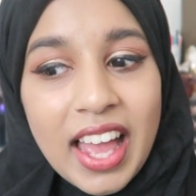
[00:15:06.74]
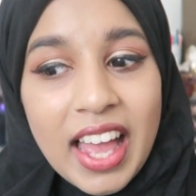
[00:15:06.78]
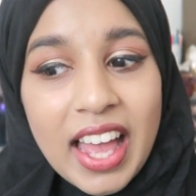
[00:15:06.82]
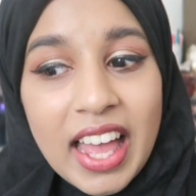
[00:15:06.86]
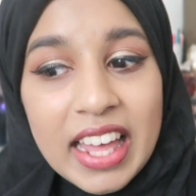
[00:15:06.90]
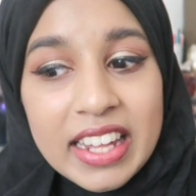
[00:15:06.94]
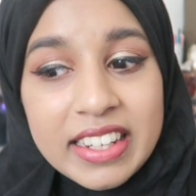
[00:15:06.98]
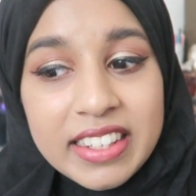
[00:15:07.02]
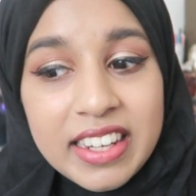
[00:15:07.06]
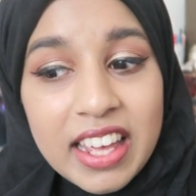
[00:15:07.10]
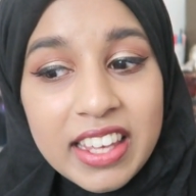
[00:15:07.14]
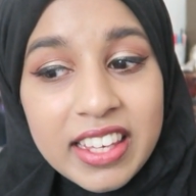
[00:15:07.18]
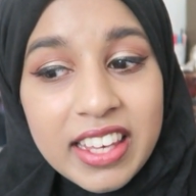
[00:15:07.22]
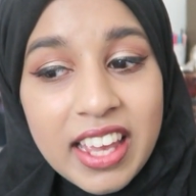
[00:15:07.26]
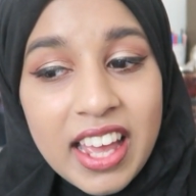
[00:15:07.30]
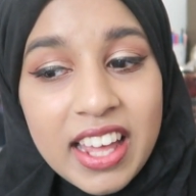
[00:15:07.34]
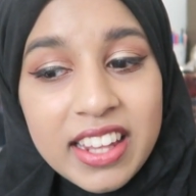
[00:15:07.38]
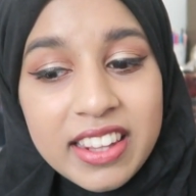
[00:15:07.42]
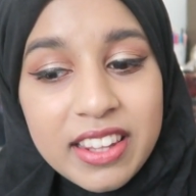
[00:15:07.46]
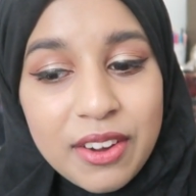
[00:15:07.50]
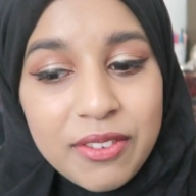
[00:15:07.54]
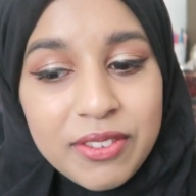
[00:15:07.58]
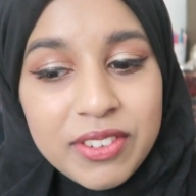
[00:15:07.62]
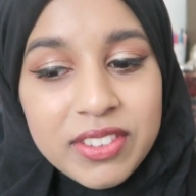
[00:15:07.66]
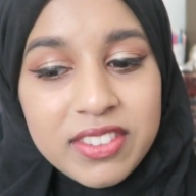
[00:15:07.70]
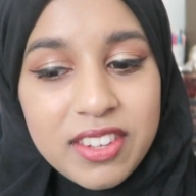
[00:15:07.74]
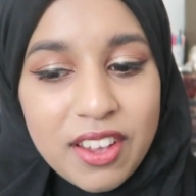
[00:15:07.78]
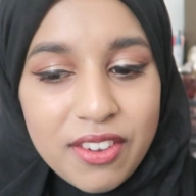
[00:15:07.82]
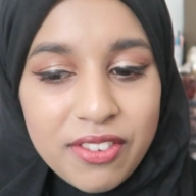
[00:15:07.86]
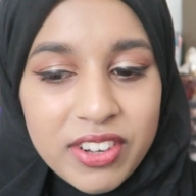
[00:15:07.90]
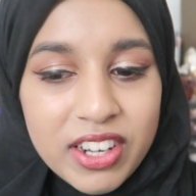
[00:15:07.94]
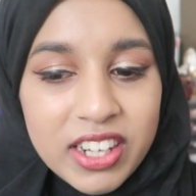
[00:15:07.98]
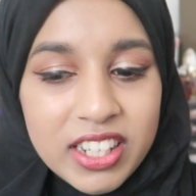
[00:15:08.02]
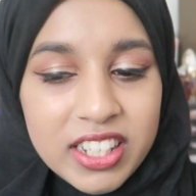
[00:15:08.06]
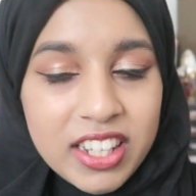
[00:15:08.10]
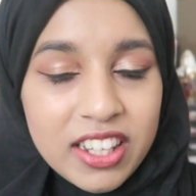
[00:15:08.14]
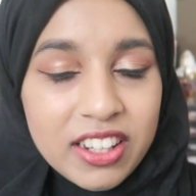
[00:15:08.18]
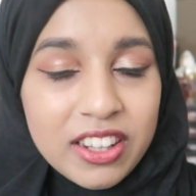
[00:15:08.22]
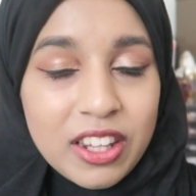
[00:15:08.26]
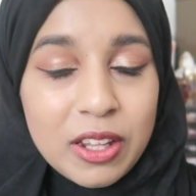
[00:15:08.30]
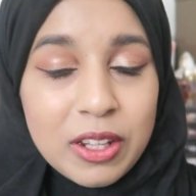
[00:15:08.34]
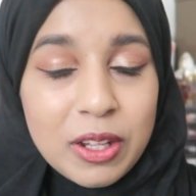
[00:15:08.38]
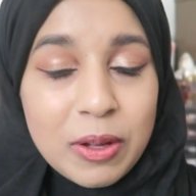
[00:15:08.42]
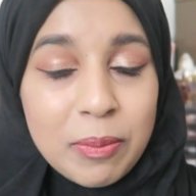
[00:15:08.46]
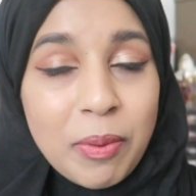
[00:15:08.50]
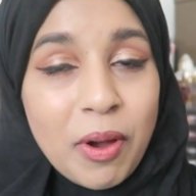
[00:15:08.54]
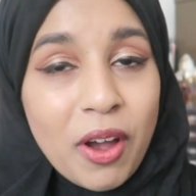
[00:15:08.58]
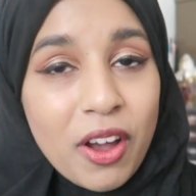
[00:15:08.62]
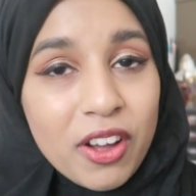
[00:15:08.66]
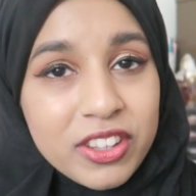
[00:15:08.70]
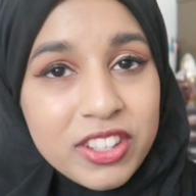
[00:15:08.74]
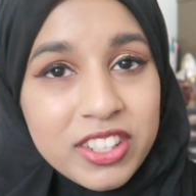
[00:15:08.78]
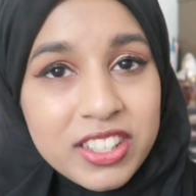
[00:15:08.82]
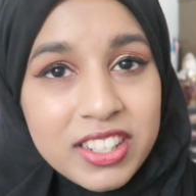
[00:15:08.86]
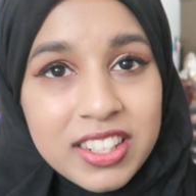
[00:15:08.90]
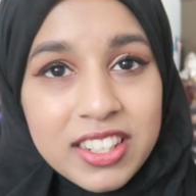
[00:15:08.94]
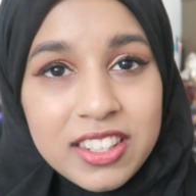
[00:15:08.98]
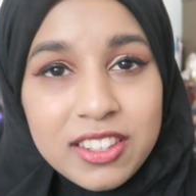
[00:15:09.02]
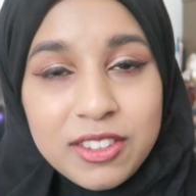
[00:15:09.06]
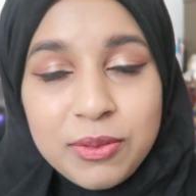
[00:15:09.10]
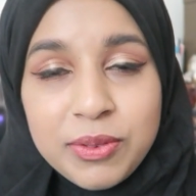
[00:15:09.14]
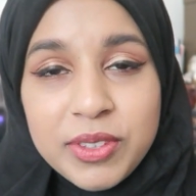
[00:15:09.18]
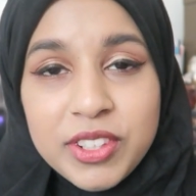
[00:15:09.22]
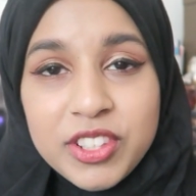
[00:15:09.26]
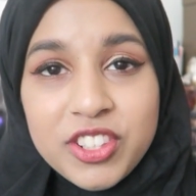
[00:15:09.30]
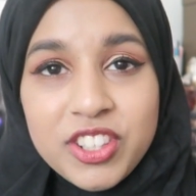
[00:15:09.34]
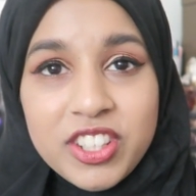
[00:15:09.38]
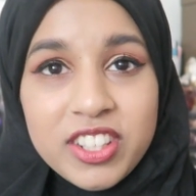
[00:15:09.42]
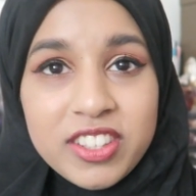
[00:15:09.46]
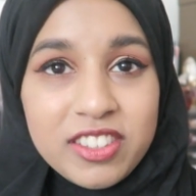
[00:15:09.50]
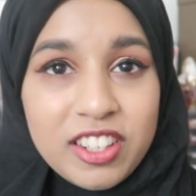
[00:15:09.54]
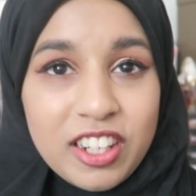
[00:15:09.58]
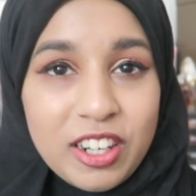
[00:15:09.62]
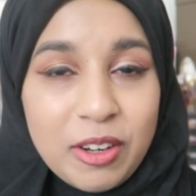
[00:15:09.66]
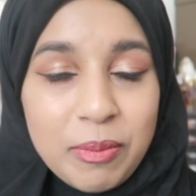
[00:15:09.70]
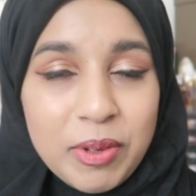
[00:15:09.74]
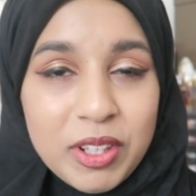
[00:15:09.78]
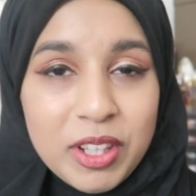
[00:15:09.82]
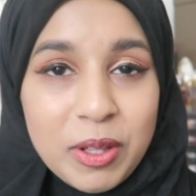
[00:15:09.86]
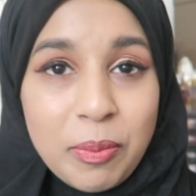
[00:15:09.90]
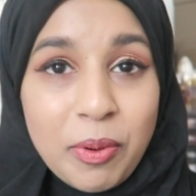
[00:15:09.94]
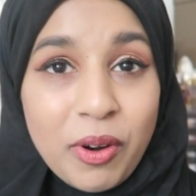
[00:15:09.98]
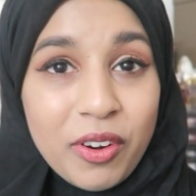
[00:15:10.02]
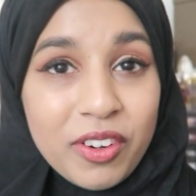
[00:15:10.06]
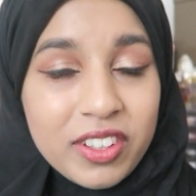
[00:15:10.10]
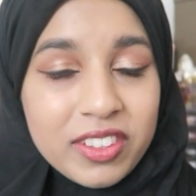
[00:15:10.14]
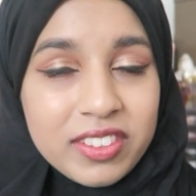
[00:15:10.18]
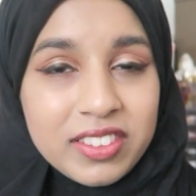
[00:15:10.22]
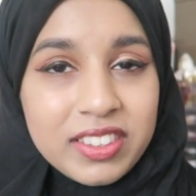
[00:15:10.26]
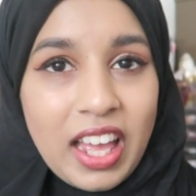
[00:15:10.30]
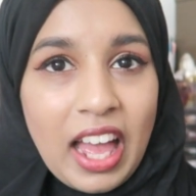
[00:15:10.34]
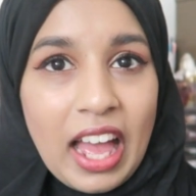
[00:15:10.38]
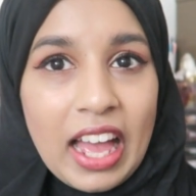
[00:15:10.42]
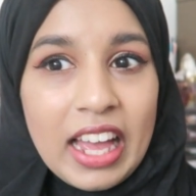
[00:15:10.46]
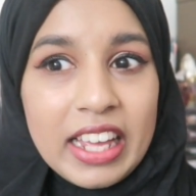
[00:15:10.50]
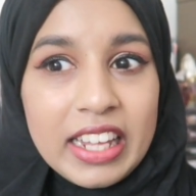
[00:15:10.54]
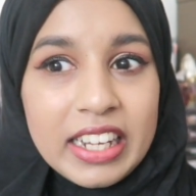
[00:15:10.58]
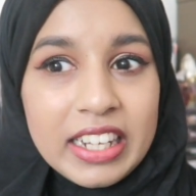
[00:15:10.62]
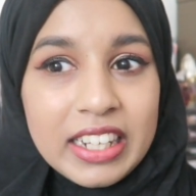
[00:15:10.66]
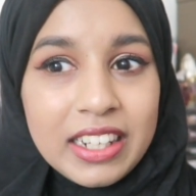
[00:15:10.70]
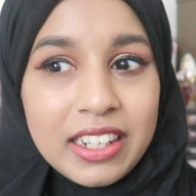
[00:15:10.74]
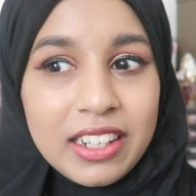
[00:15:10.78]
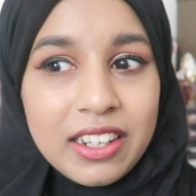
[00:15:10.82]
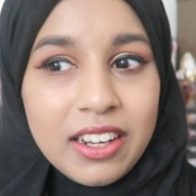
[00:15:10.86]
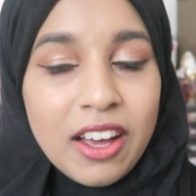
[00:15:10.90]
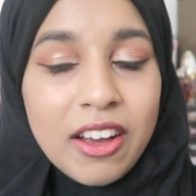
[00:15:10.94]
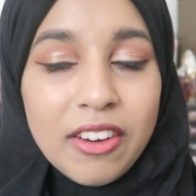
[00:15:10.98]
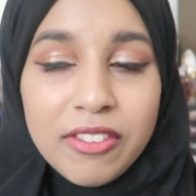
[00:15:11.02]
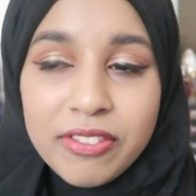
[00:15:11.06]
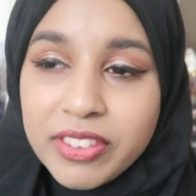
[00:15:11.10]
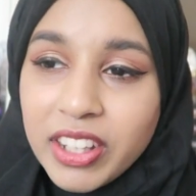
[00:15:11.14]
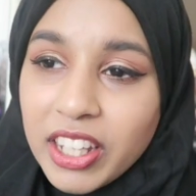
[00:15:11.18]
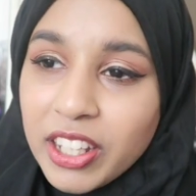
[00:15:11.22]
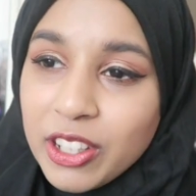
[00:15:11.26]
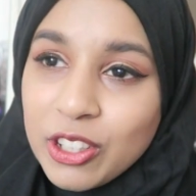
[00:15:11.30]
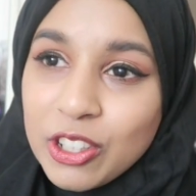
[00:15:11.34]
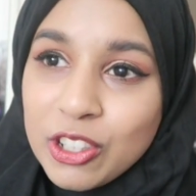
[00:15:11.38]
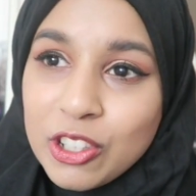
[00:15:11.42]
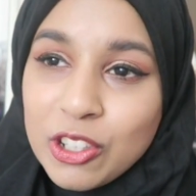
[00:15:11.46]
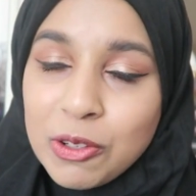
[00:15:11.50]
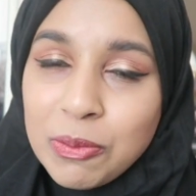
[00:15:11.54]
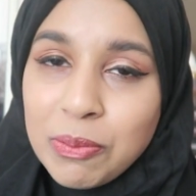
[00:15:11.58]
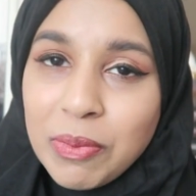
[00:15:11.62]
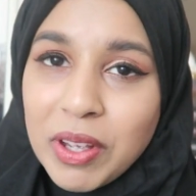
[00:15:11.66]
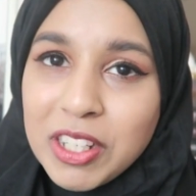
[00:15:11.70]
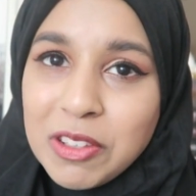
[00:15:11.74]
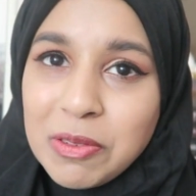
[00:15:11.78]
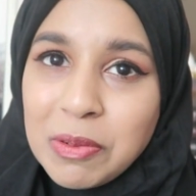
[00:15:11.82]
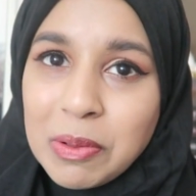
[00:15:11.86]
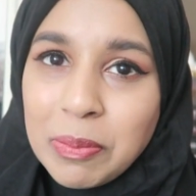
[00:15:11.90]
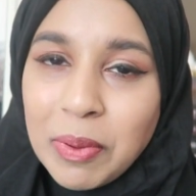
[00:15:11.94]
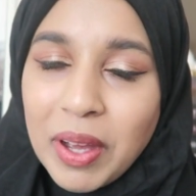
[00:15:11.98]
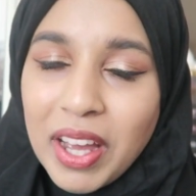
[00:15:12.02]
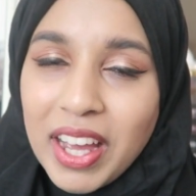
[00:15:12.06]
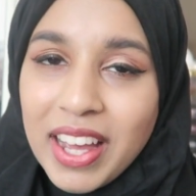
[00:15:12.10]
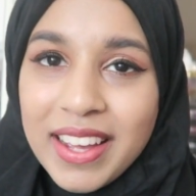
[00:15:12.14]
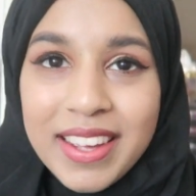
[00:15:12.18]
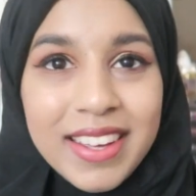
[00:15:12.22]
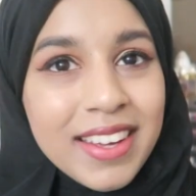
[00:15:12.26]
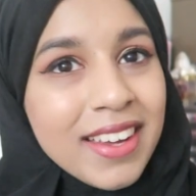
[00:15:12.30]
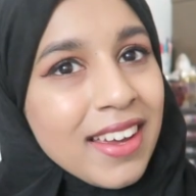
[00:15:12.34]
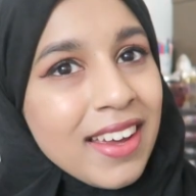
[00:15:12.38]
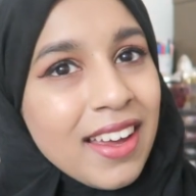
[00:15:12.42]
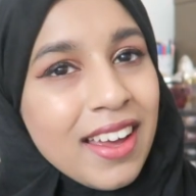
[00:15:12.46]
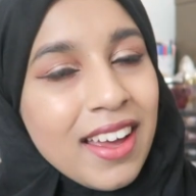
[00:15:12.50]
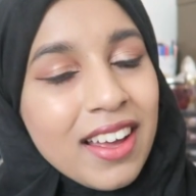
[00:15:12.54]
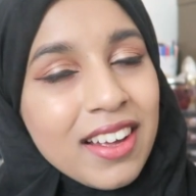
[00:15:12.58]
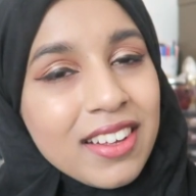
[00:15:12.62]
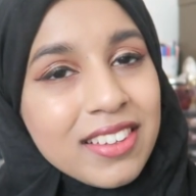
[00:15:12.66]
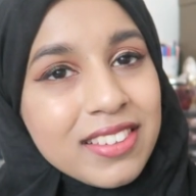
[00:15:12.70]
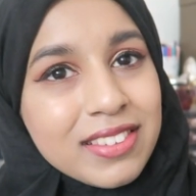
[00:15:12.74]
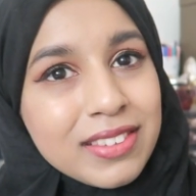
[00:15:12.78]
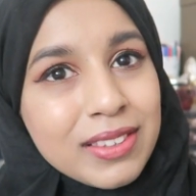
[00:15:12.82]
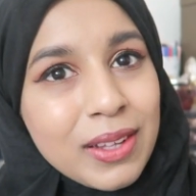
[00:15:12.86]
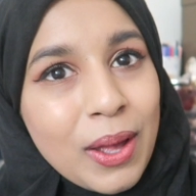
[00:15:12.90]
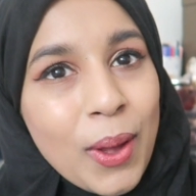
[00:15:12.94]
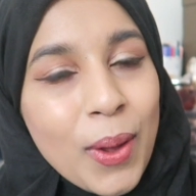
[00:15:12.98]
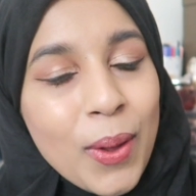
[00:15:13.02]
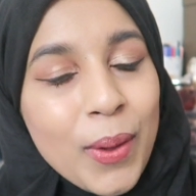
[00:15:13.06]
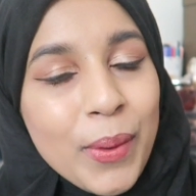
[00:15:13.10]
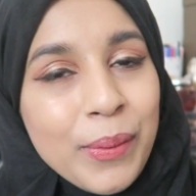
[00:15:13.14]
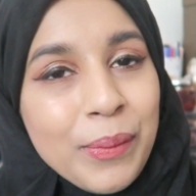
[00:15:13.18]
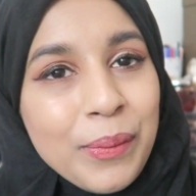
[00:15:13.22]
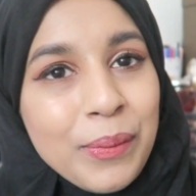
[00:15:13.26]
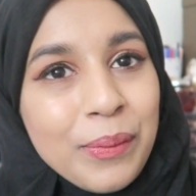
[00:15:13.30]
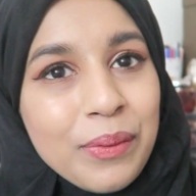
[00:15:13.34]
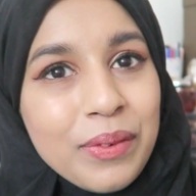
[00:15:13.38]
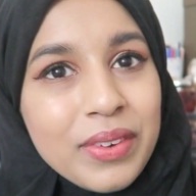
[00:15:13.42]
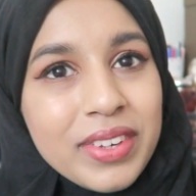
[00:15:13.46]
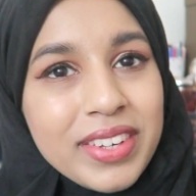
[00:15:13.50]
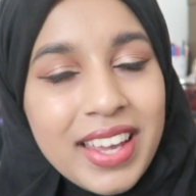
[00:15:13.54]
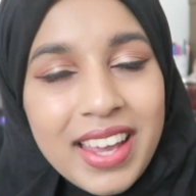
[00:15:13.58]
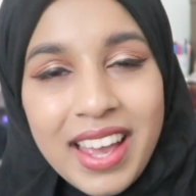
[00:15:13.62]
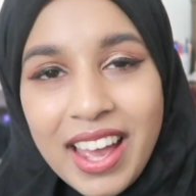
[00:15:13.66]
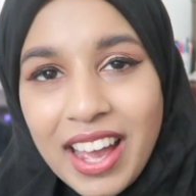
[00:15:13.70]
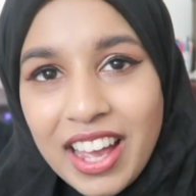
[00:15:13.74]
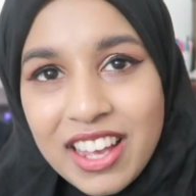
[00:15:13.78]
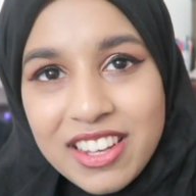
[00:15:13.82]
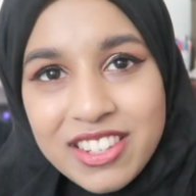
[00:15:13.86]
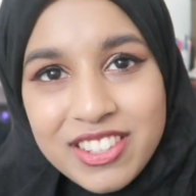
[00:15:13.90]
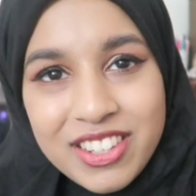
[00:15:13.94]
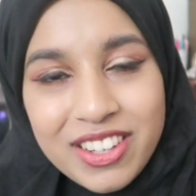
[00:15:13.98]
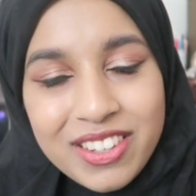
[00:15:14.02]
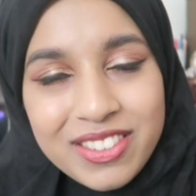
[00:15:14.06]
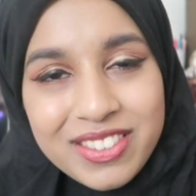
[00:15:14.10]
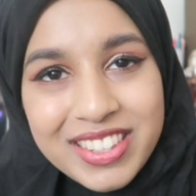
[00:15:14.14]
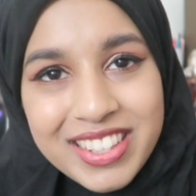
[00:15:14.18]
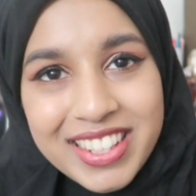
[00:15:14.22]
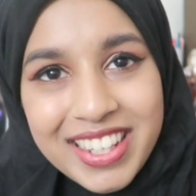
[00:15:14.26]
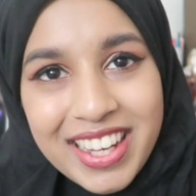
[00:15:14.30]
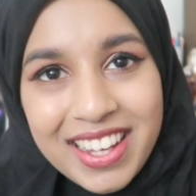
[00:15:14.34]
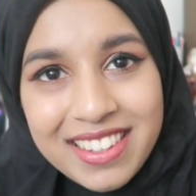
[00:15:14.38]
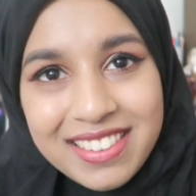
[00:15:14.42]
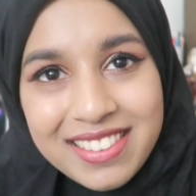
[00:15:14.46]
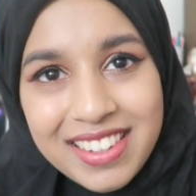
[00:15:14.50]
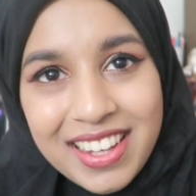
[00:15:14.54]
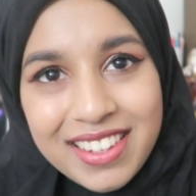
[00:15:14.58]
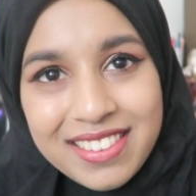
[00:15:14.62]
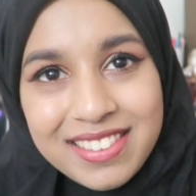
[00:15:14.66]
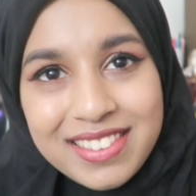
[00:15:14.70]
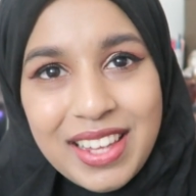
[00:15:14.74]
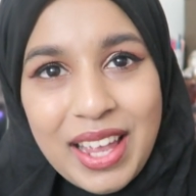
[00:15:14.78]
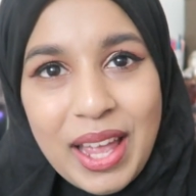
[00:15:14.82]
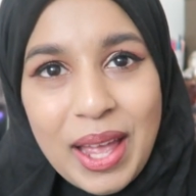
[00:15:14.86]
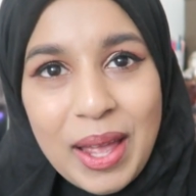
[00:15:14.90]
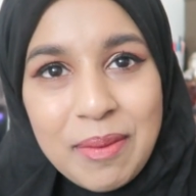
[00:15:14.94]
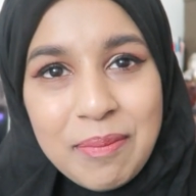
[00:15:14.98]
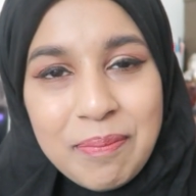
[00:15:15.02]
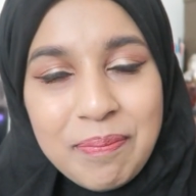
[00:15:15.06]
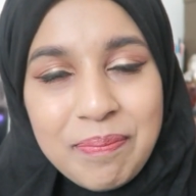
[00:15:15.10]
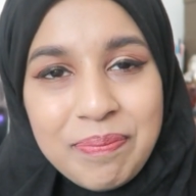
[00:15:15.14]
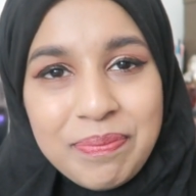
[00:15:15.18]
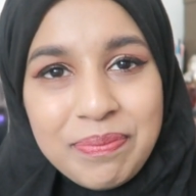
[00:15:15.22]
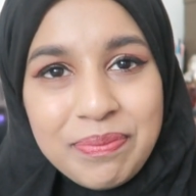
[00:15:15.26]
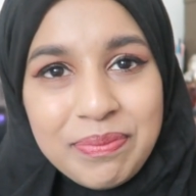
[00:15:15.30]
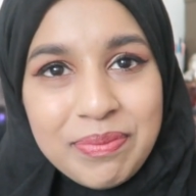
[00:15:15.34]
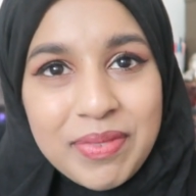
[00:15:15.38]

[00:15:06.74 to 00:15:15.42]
And yeah, there is definitely another part to this, which is going to be the products that I love that YouTube made me buy. So yeah, I shall see you guys next time.